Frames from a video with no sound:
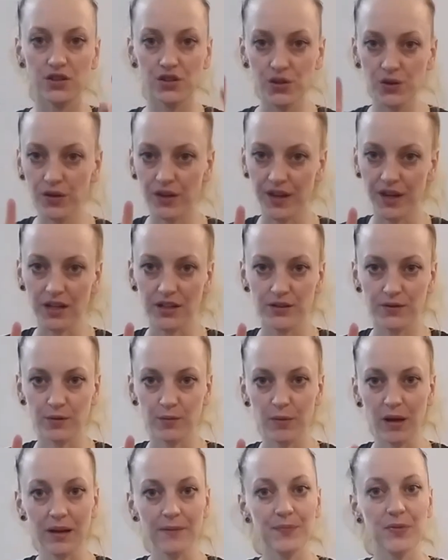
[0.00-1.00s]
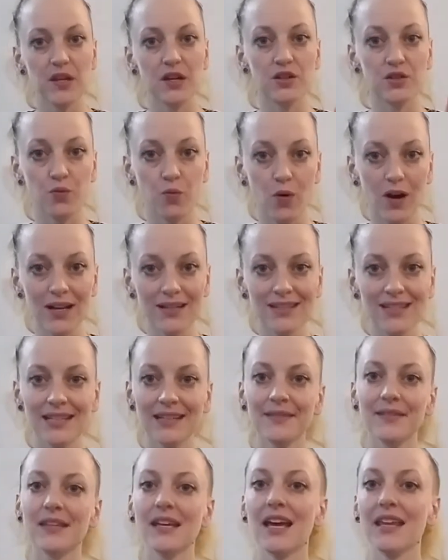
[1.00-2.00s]
two things for me. There's what,
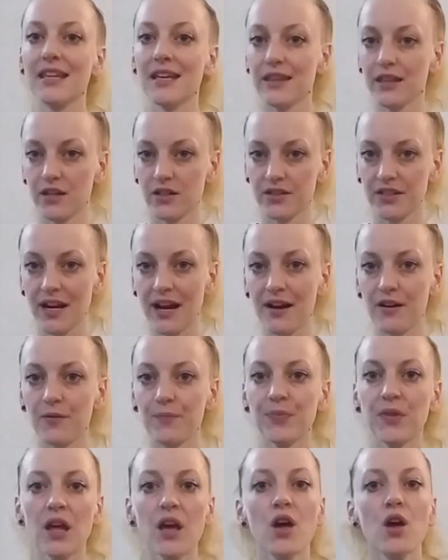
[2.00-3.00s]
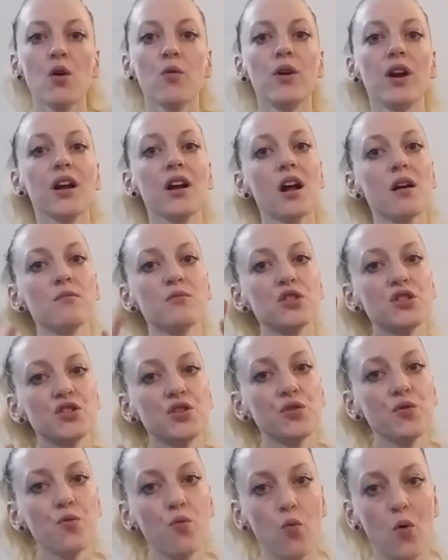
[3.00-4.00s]
and then there's how. When it comes
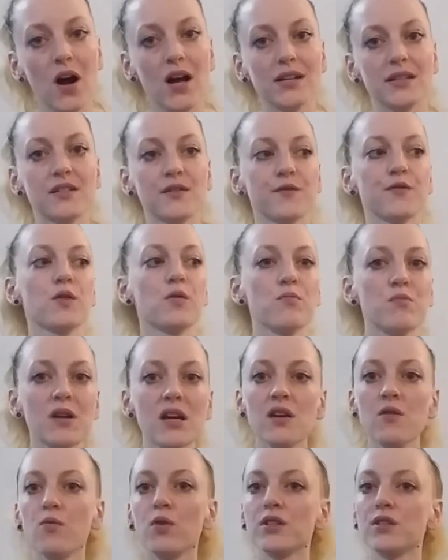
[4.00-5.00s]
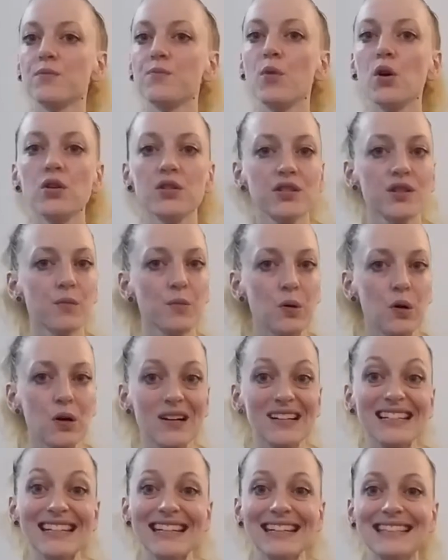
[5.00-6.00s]
to what, for me, what's most
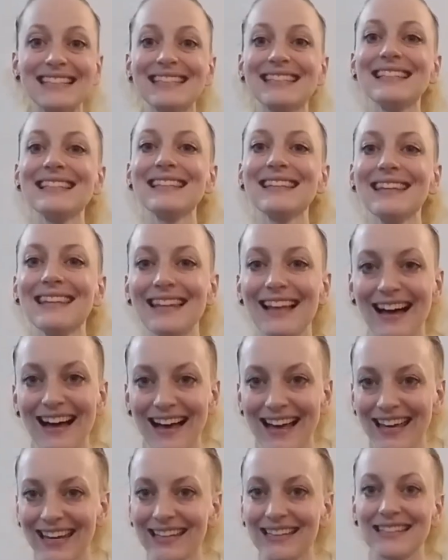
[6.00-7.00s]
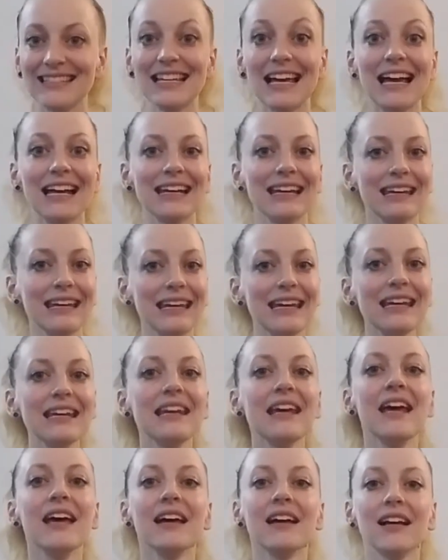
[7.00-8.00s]
important is the lines. I
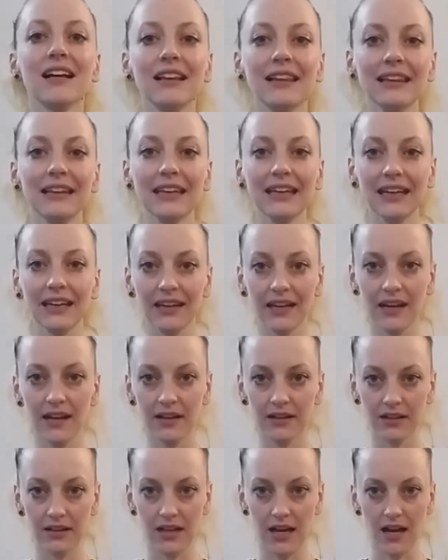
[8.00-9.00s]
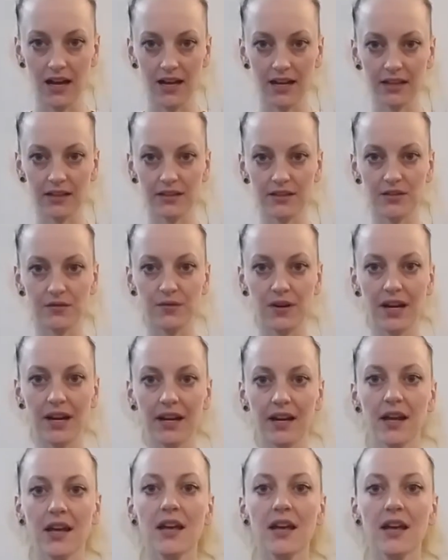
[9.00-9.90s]
need clean lines, right?